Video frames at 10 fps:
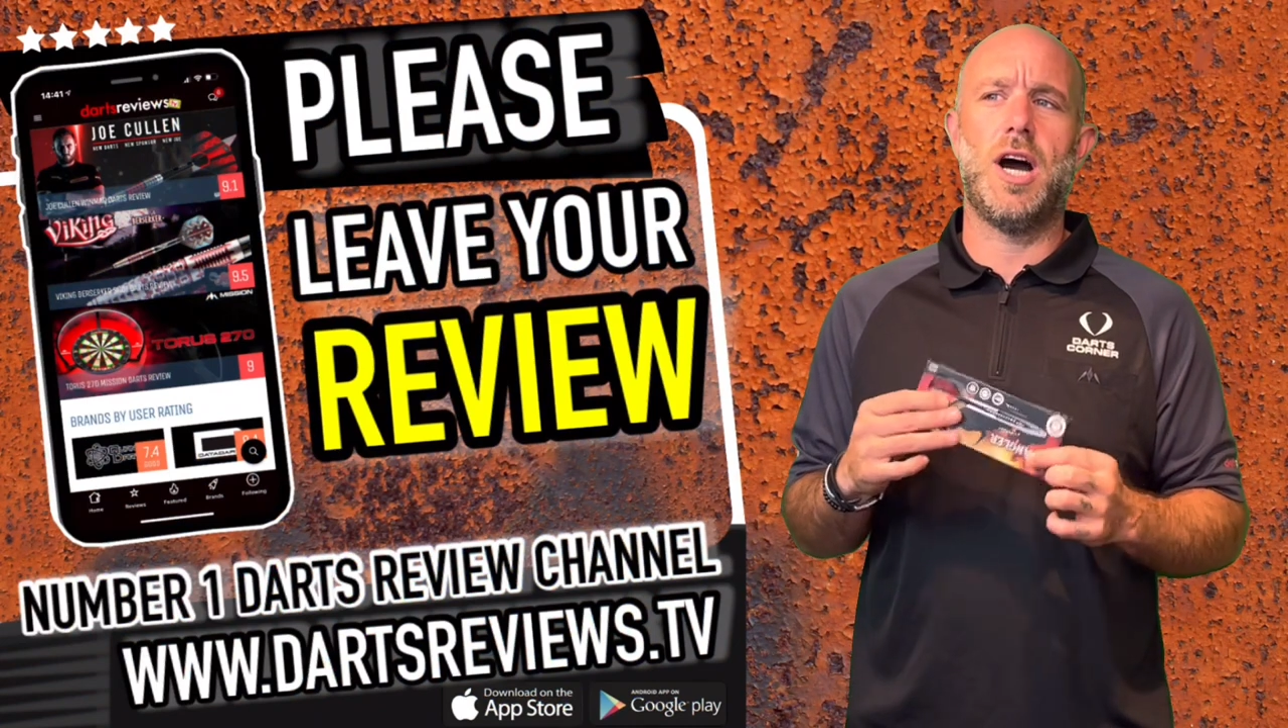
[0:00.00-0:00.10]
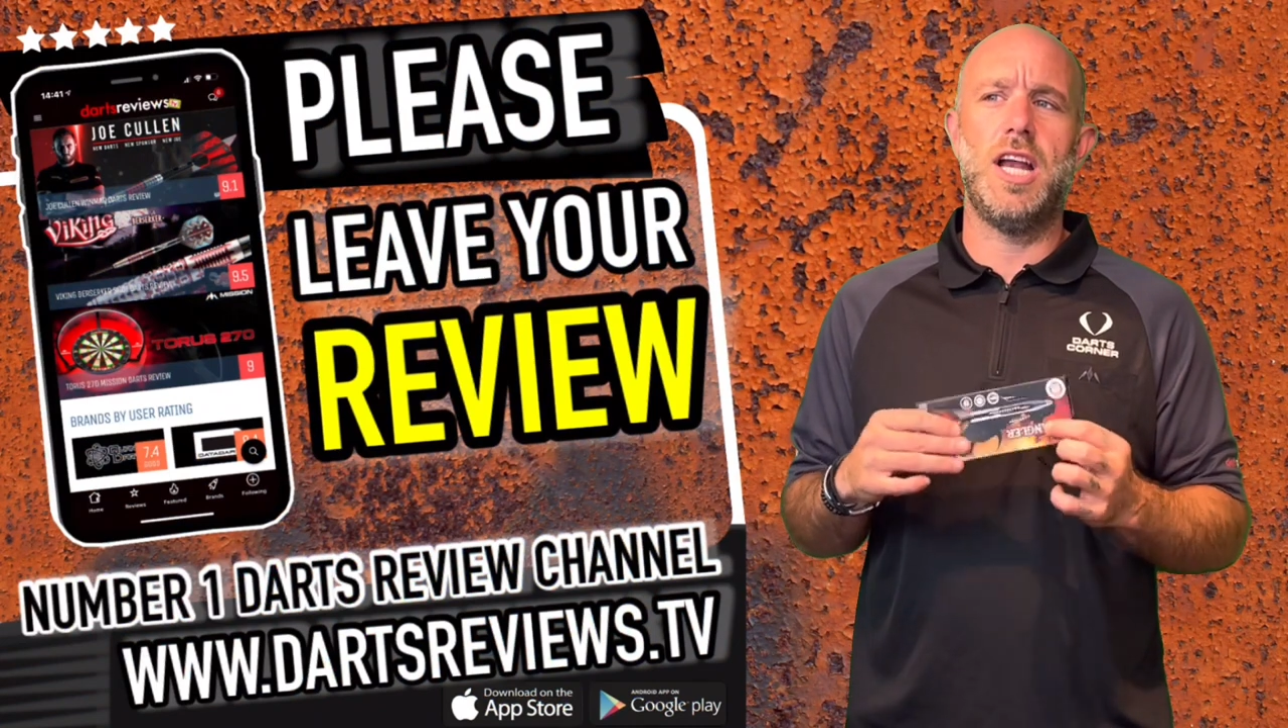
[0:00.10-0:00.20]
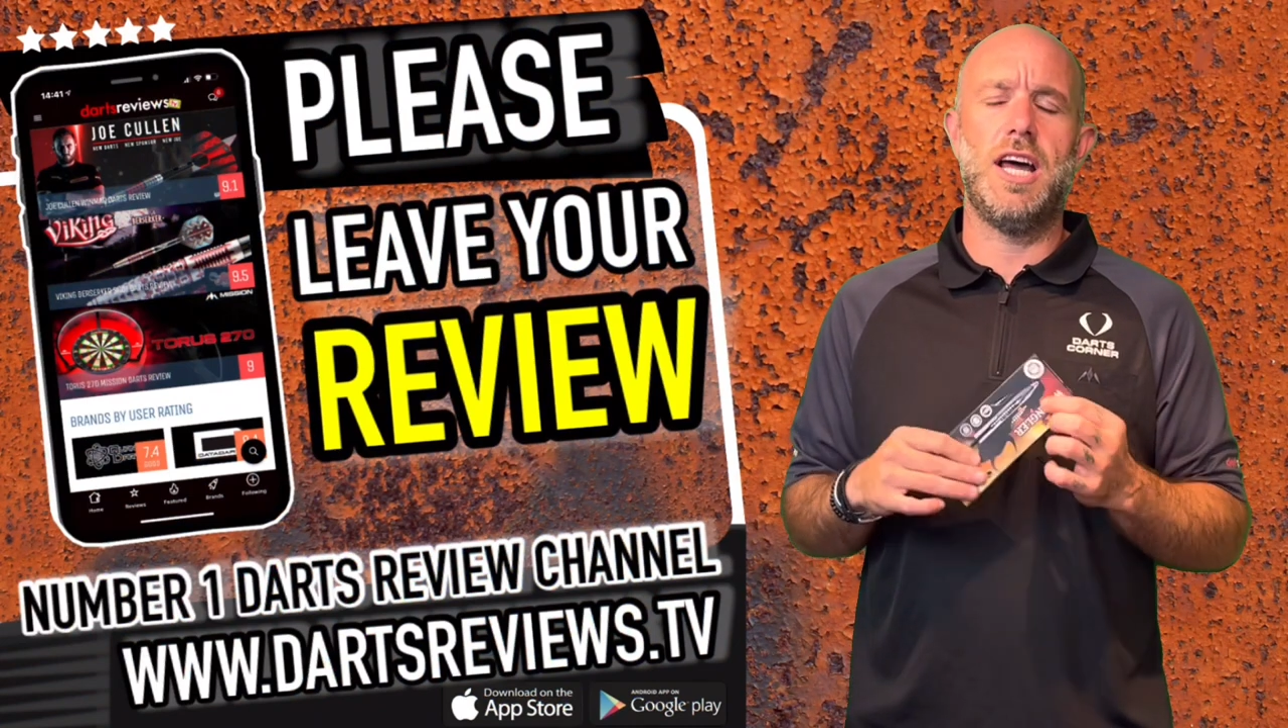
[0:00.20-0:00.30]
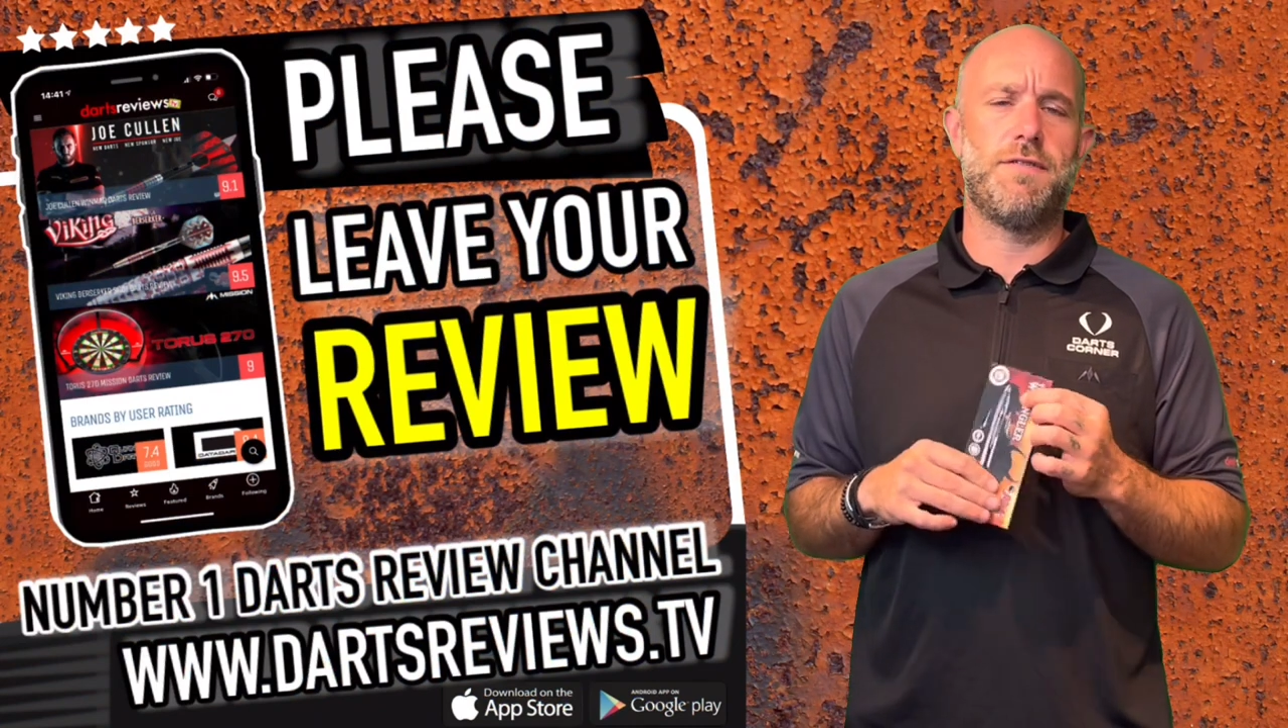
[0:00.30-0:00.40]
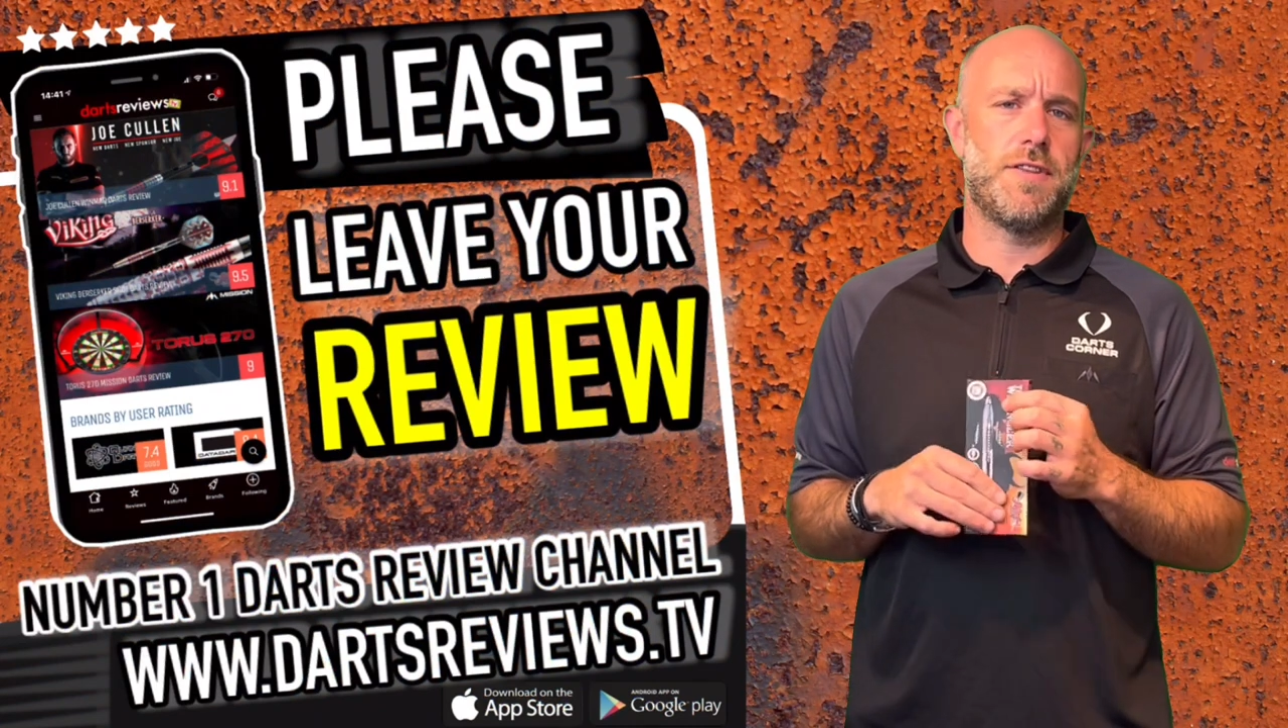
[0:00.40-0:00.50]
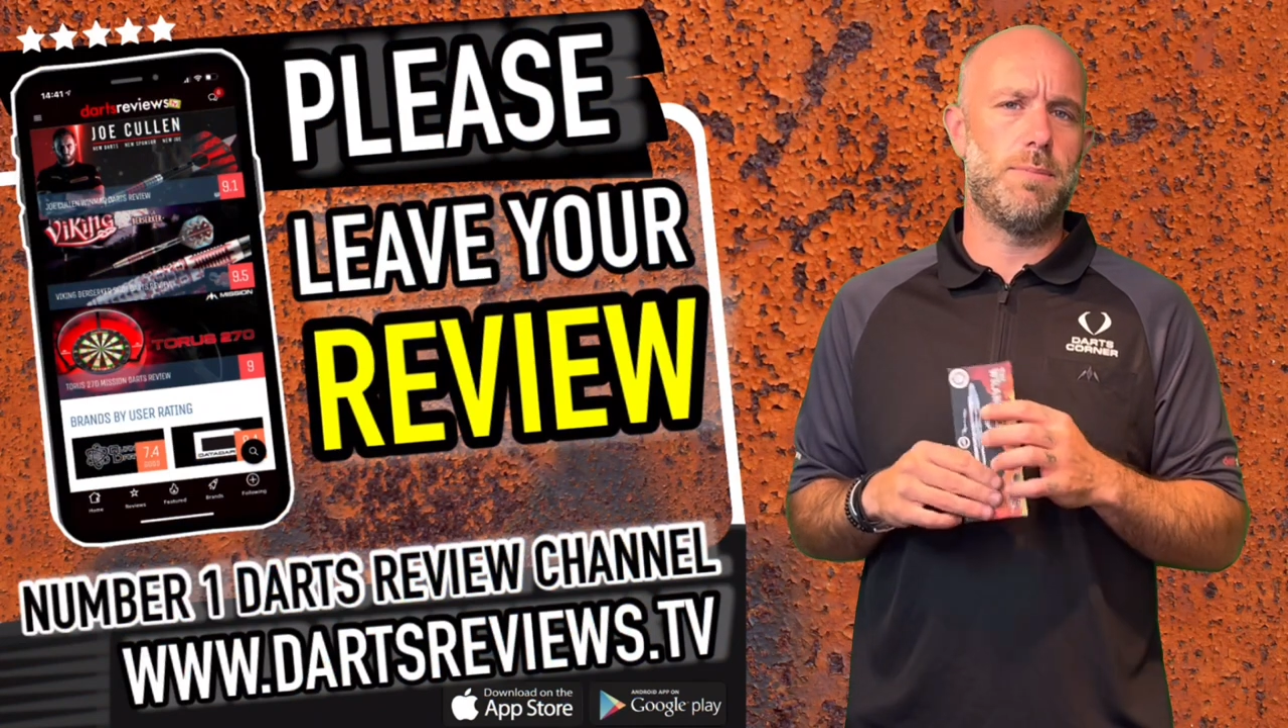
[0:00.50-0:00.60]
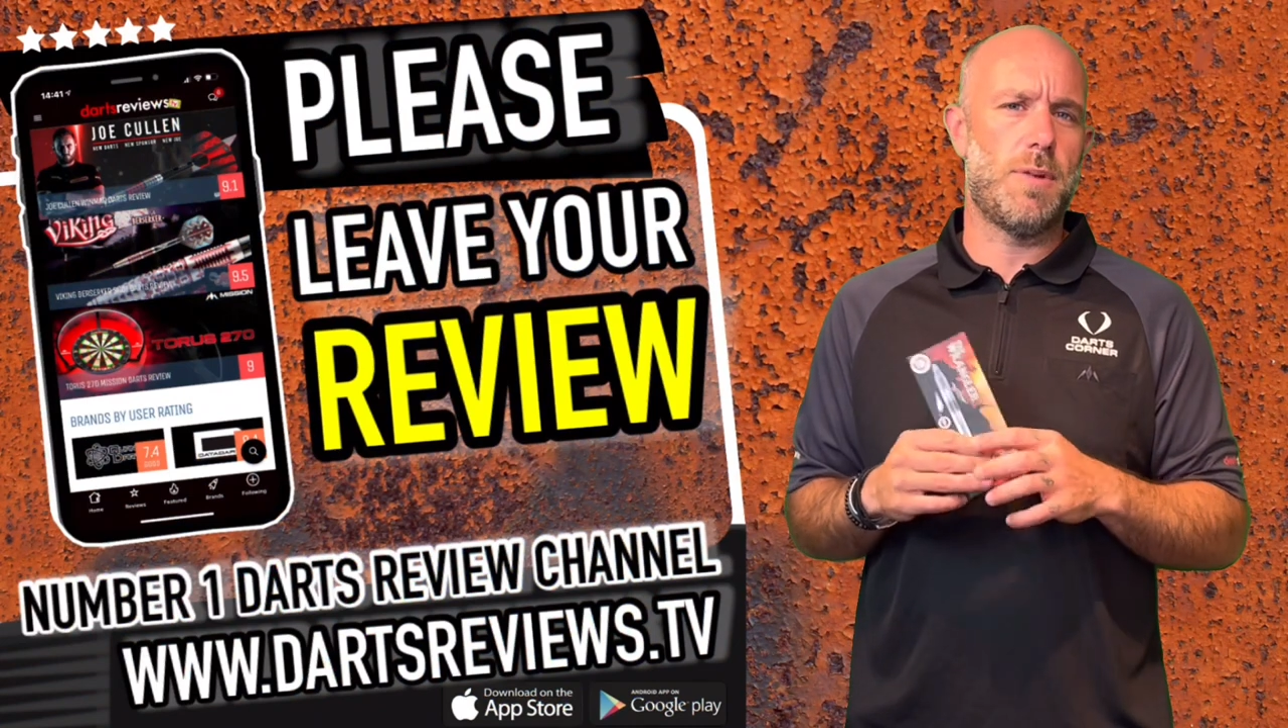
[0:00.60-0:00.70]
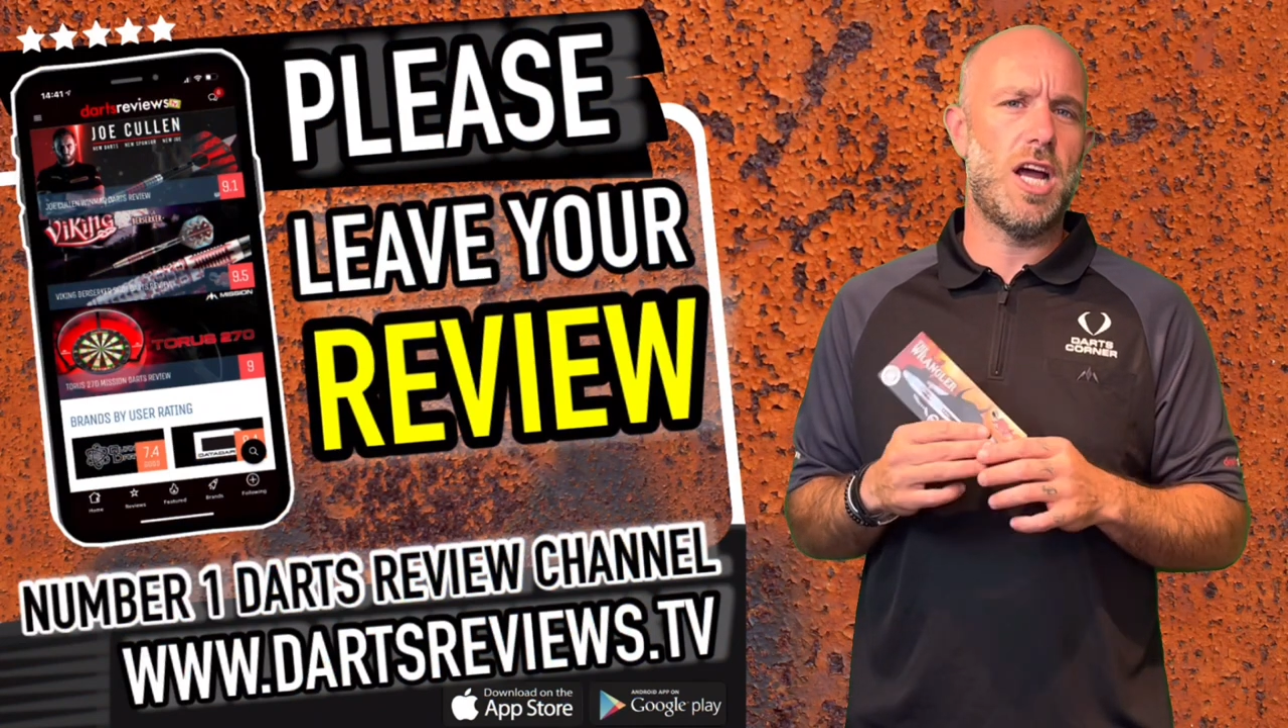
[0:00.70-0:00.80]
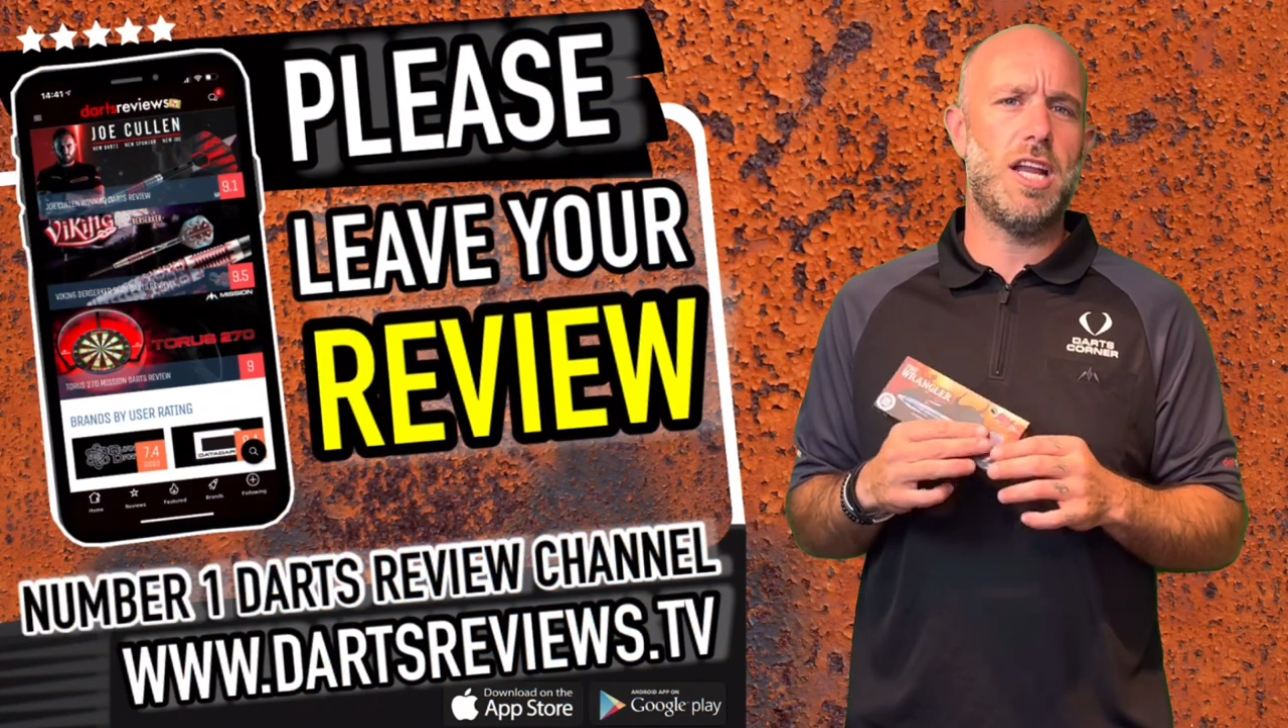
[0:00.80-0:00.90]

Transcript: I love them